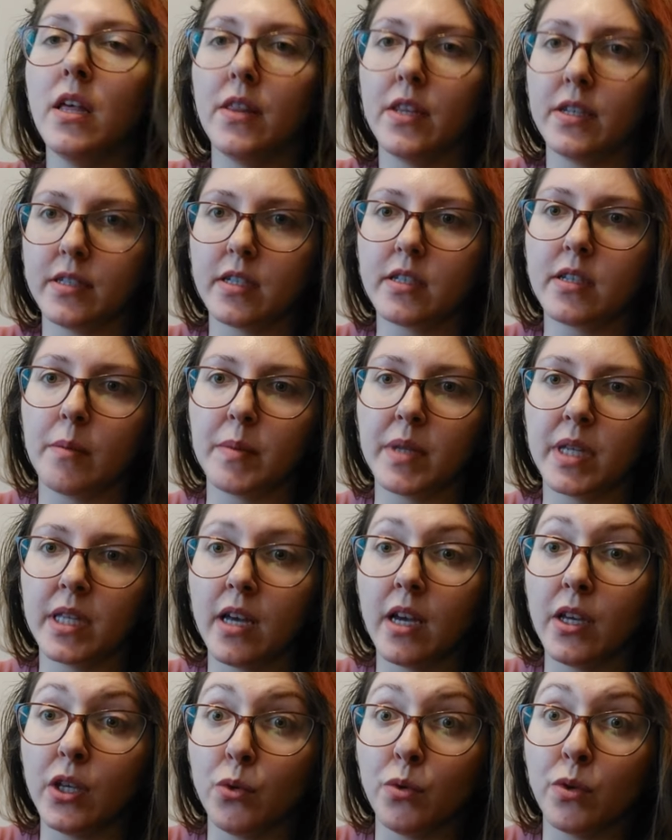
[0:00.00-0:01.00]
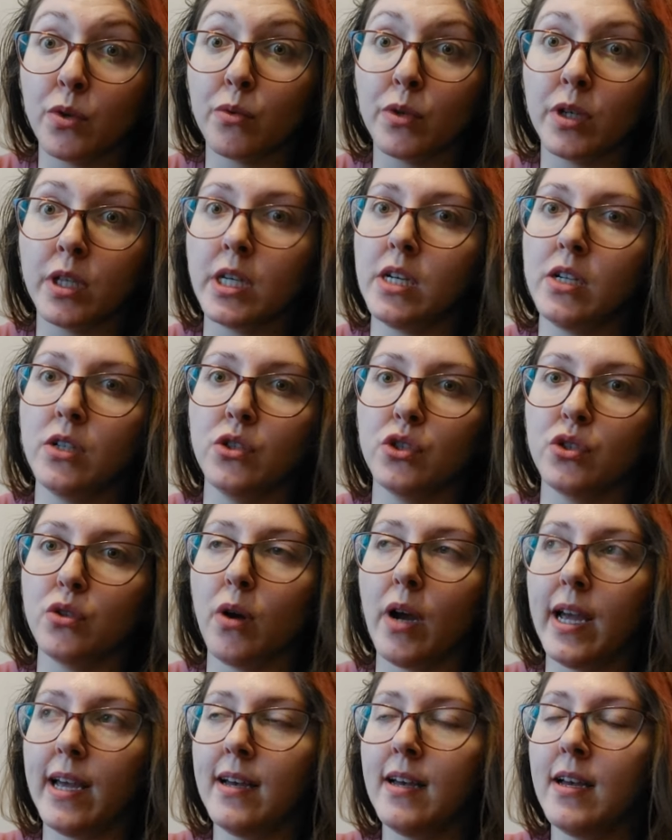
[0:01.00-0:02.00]
this is something that you would really
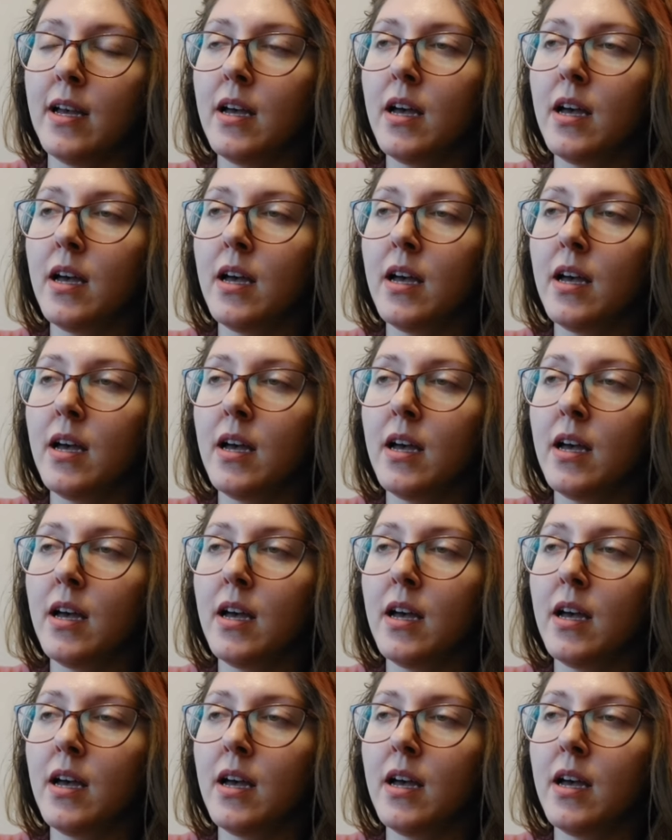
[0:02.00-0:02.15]
enjoy.